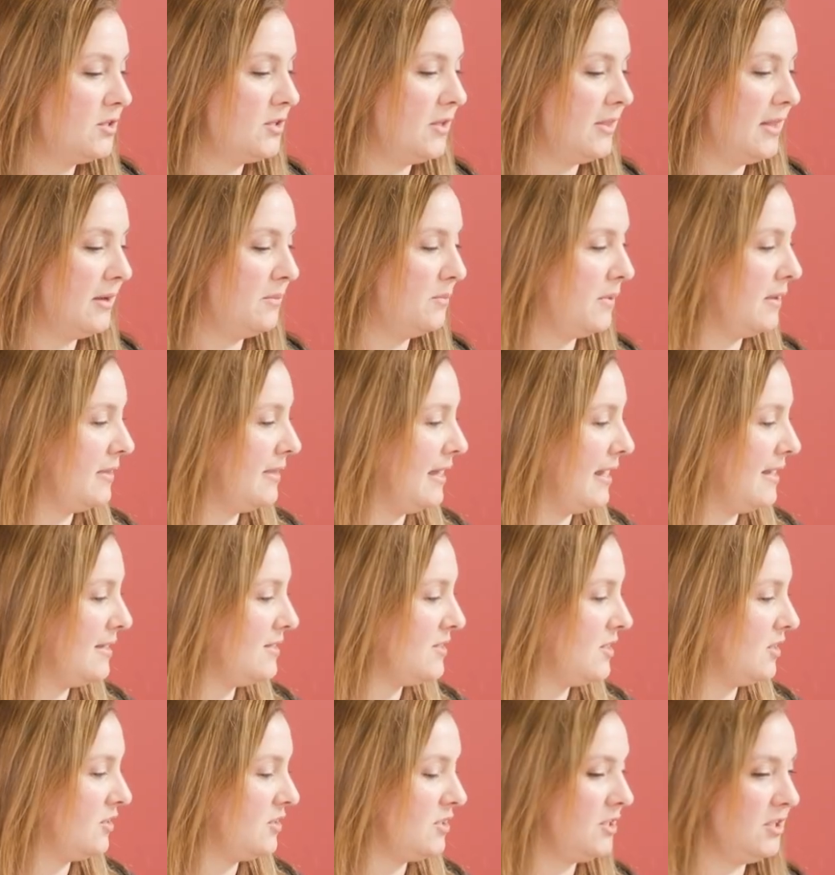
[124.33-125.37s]
So then what they
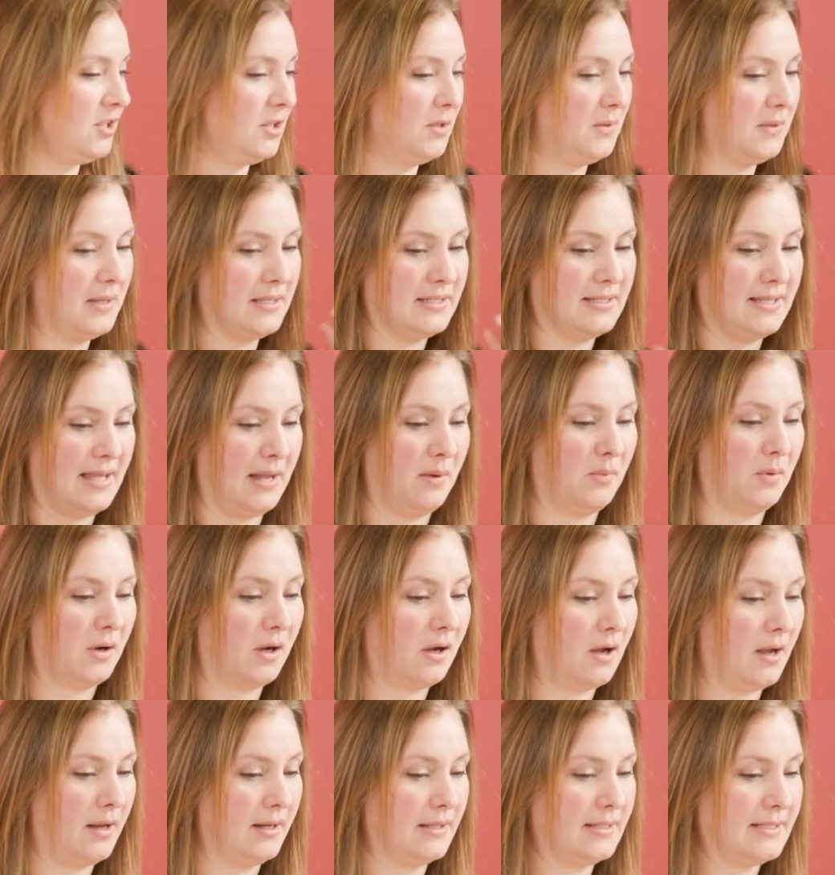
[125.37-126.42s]
start to do is they
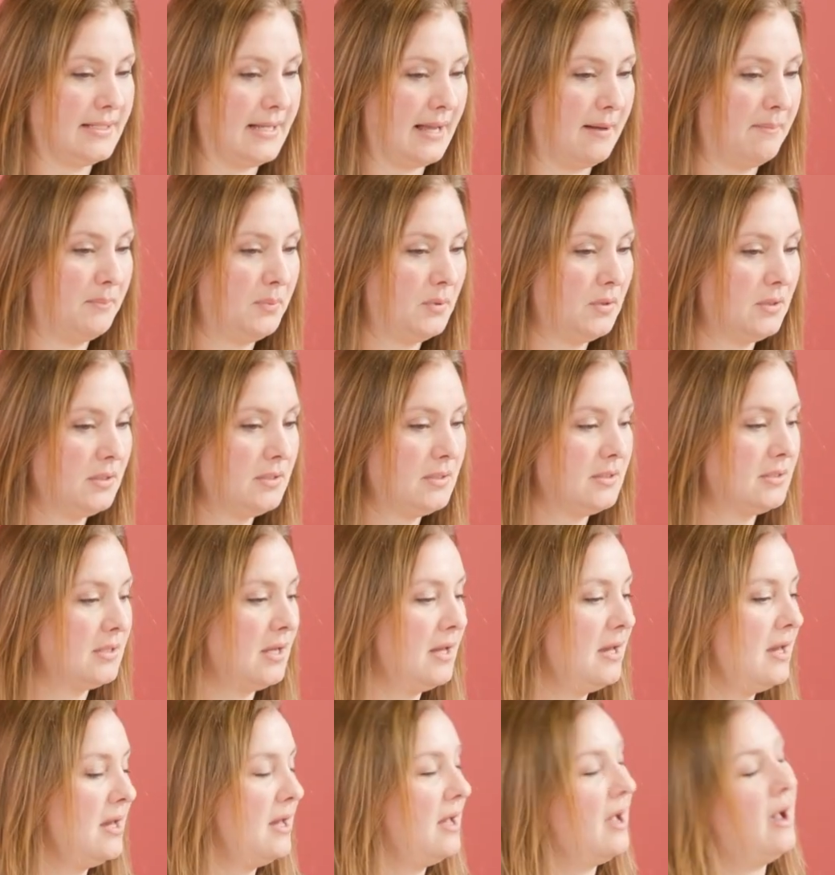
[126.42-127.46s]
work on samples,
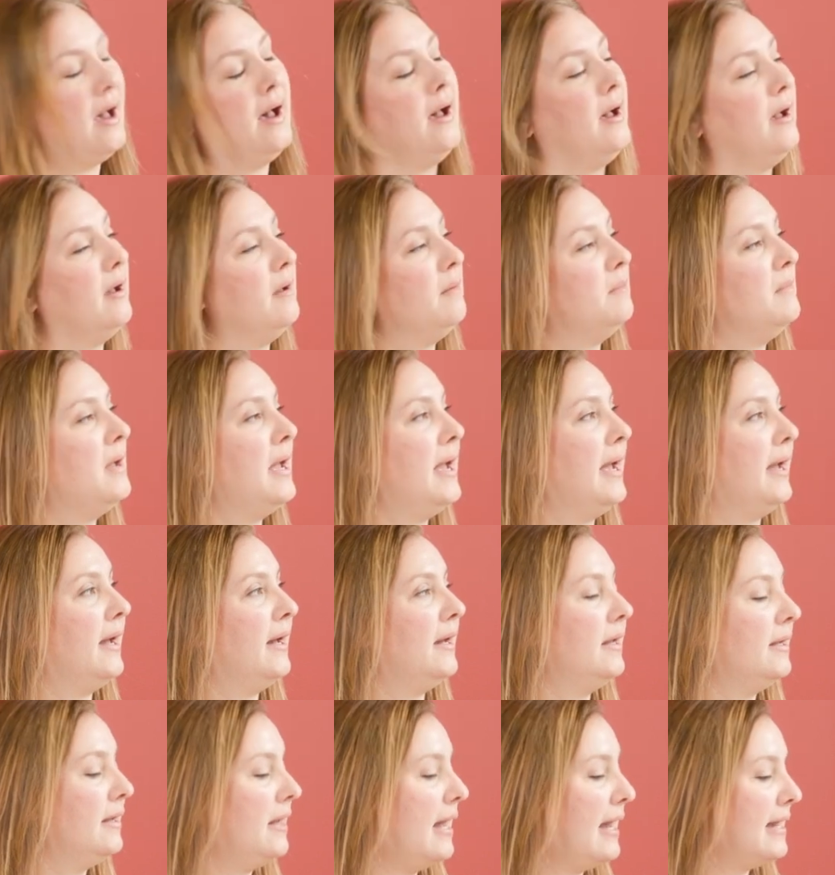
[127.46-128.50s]

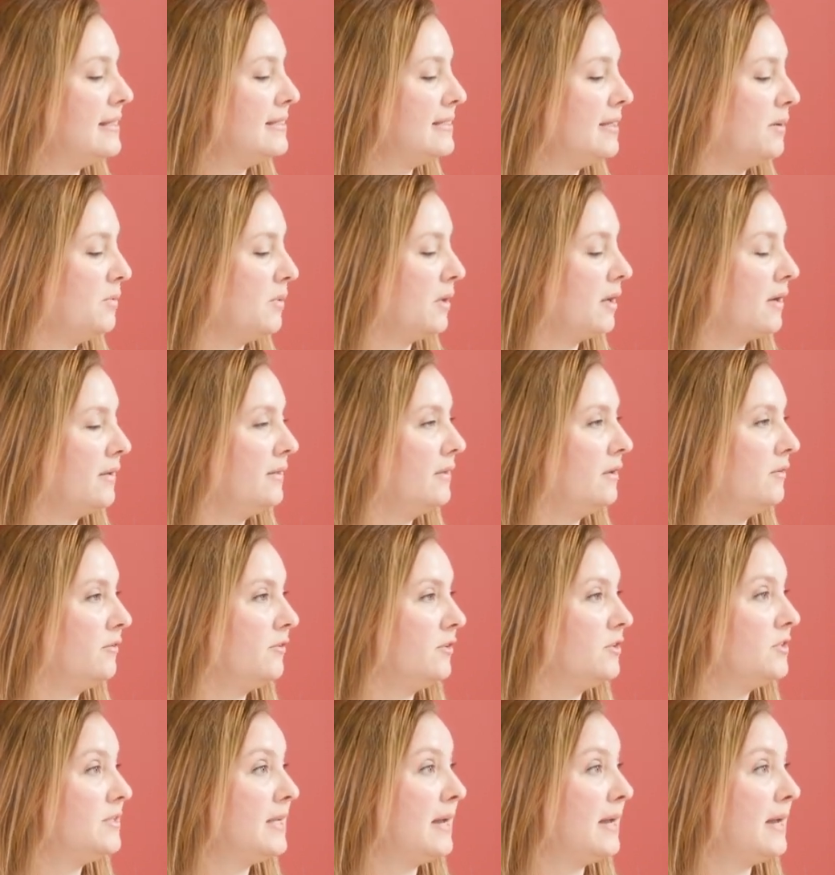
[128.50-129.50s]
and as they work on their first